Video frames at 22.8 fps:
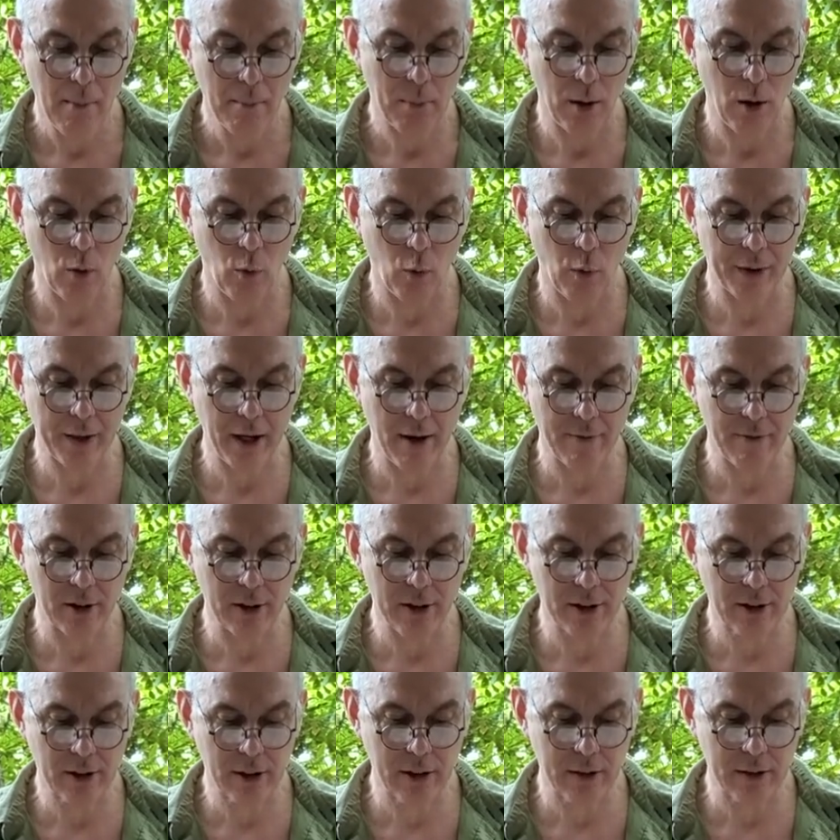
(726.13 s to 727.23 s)
But whatever
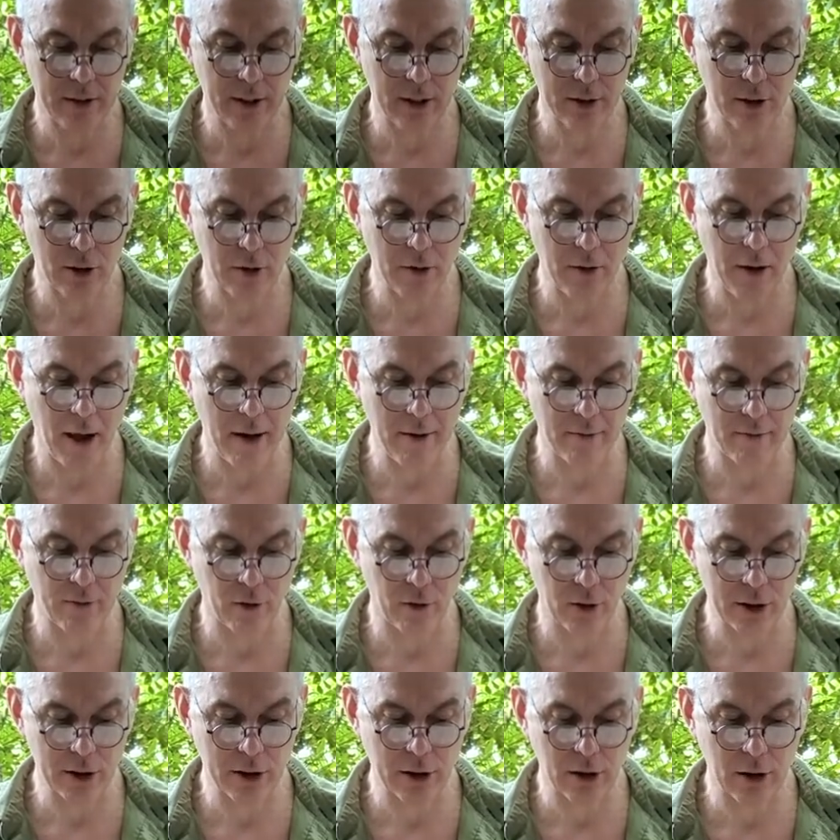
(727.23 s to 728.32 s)
is conditioned and
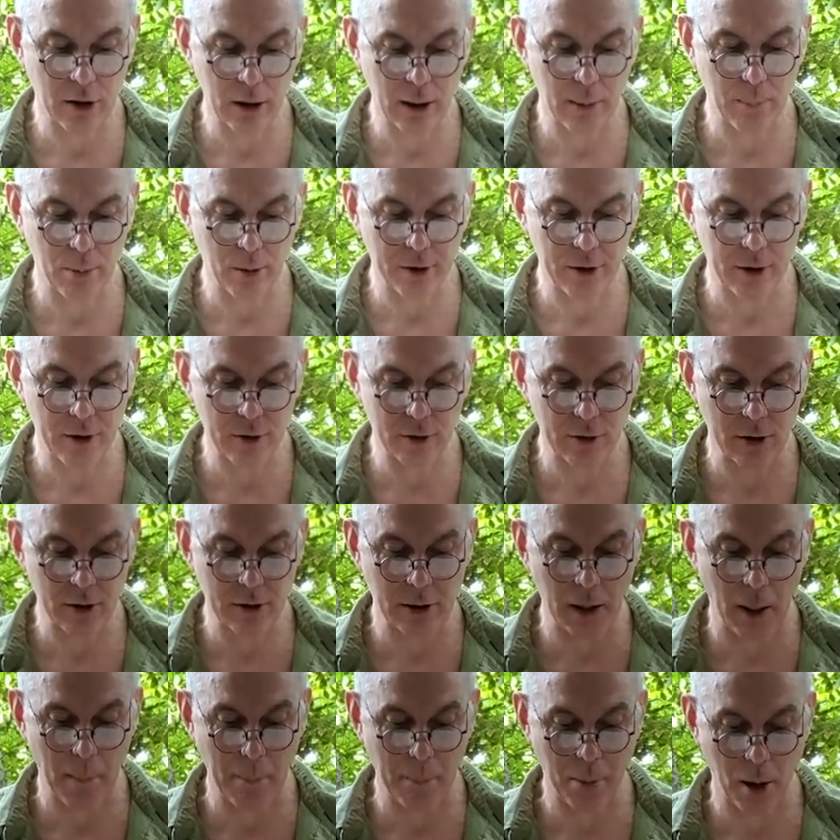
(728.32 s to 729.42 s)
volitionally produced is
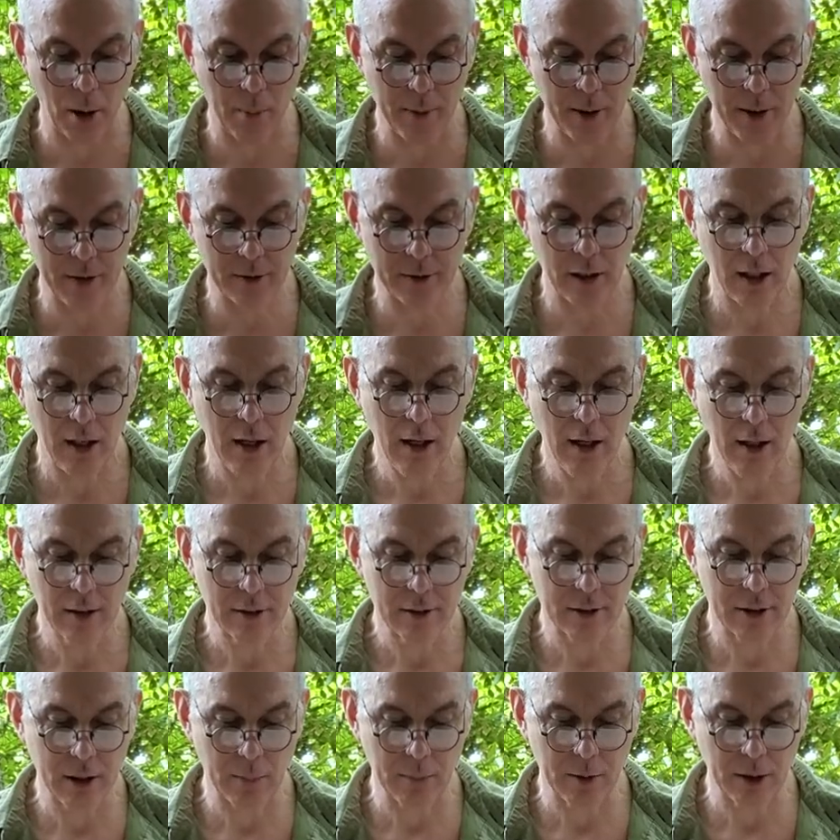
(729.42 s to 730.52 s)
impermanent,
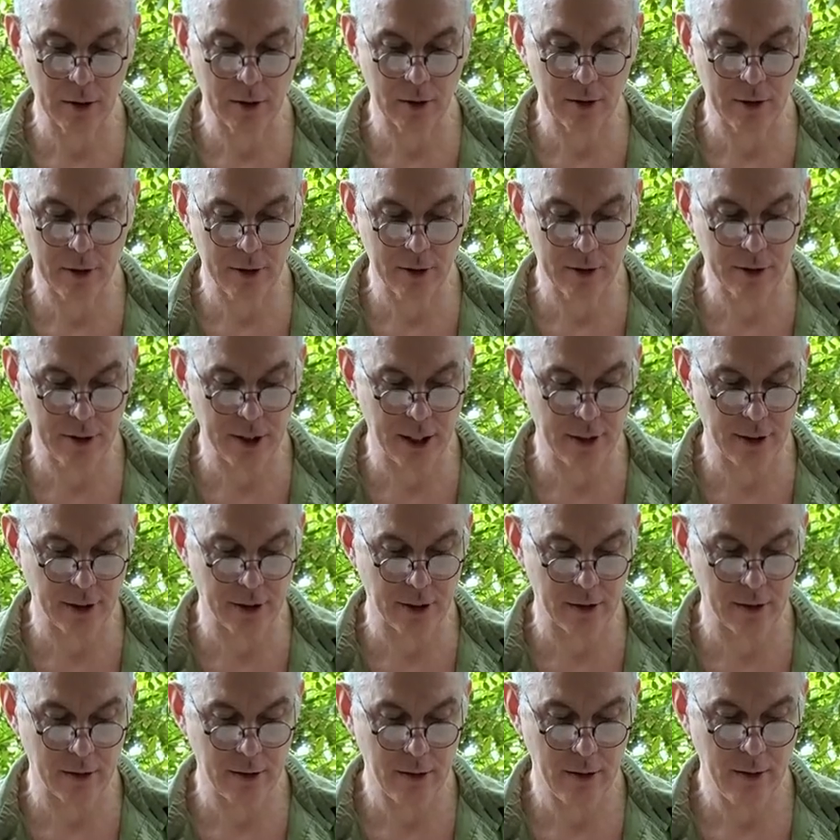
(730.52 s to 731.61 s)
subject to
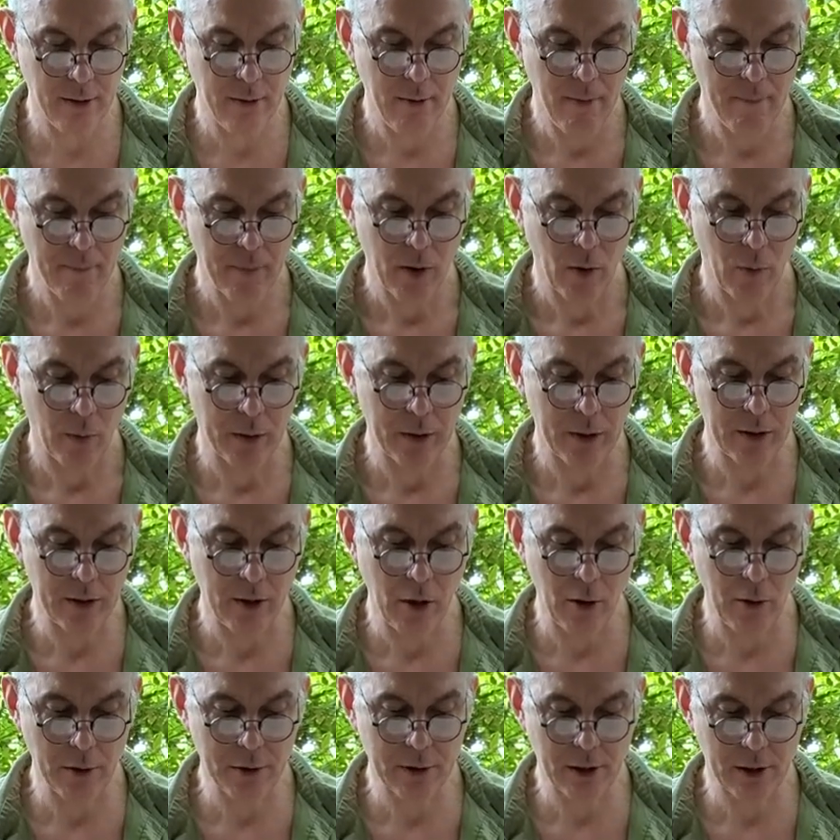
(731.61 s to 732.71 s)
cessation. When he
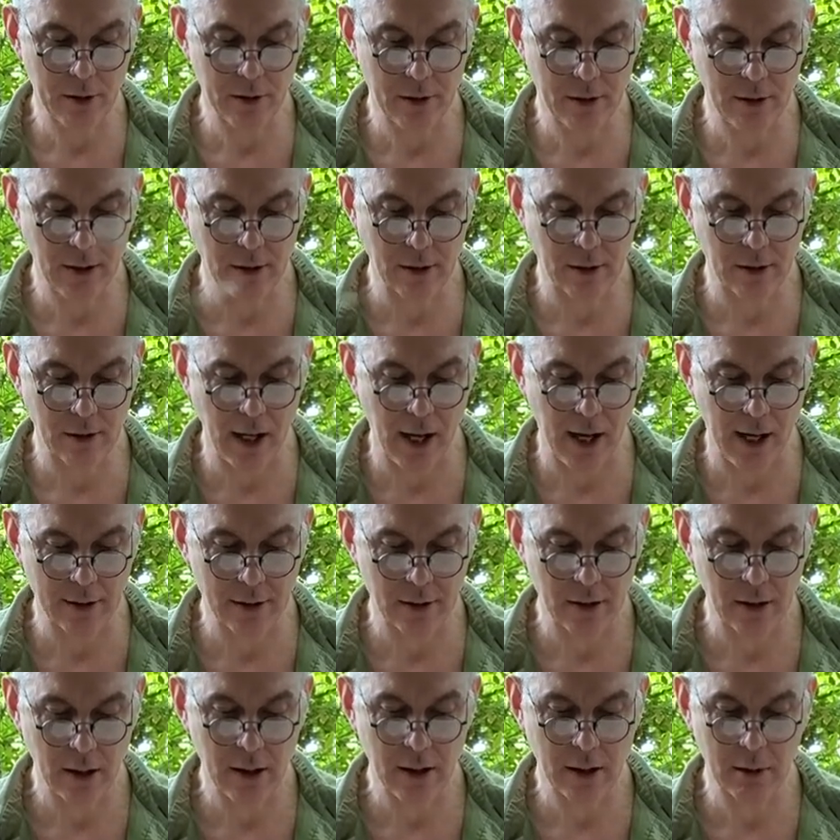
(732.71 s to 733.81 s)
knows and sees
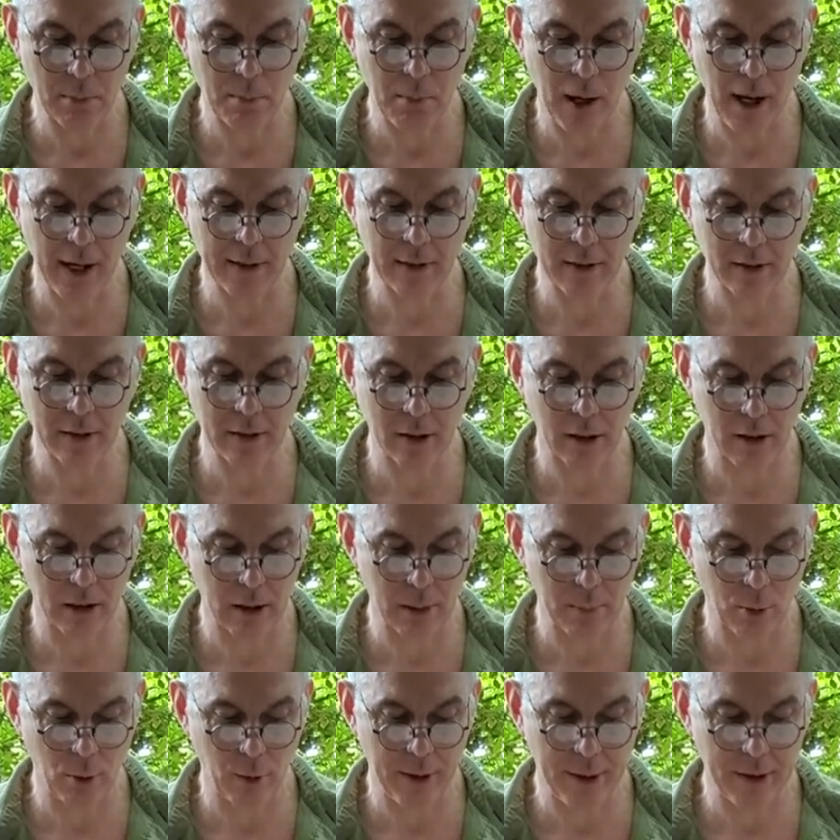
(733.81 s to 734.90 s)
thus, his mind is
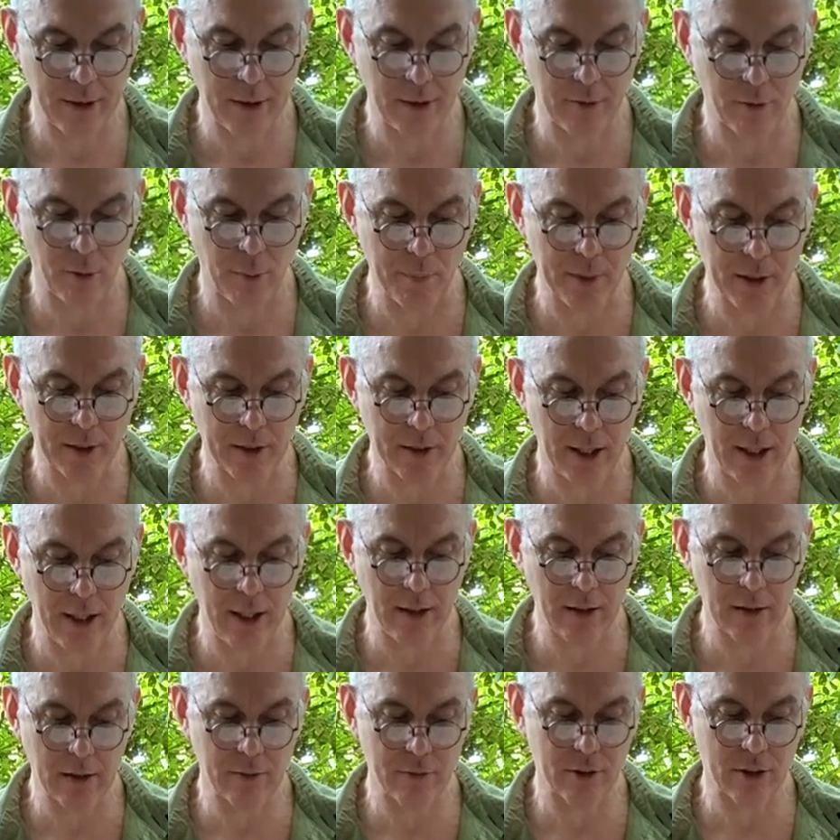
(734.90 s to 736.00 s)
liberated from the
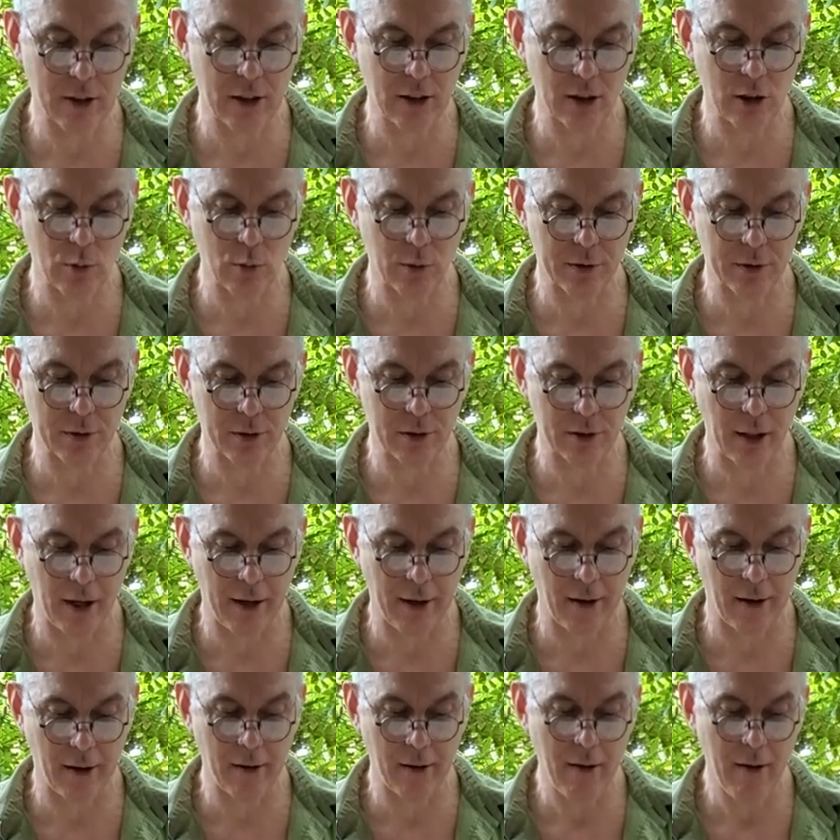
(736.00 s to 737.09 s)
taint of sensual
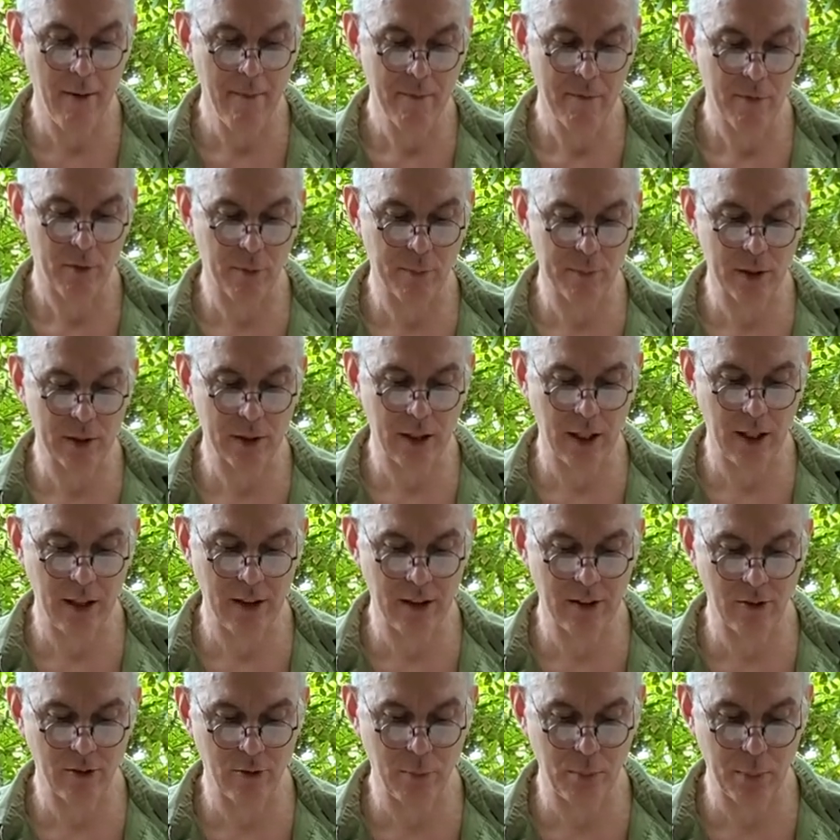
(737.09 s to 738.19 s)
desire, from the
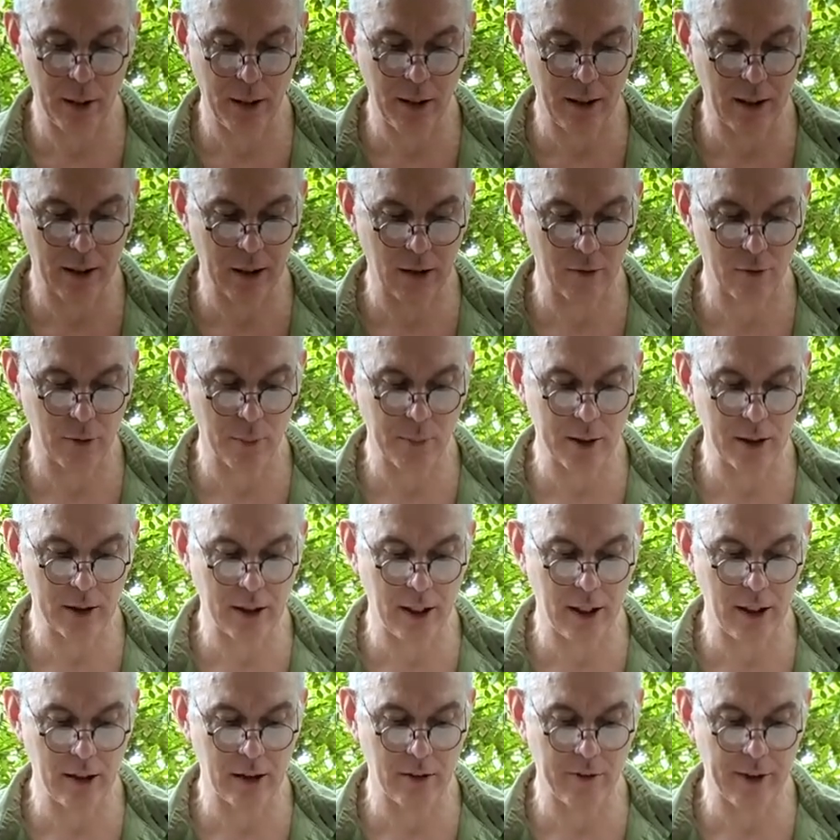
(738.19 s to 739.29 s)
taint of being, and from the
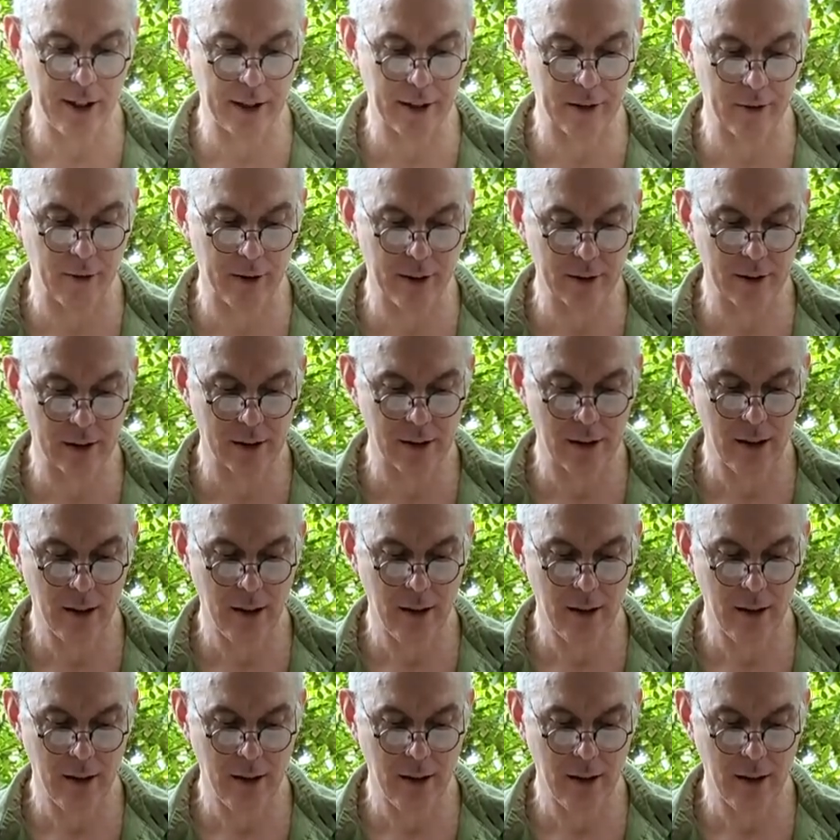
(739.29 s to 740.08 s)
taint of ignorance.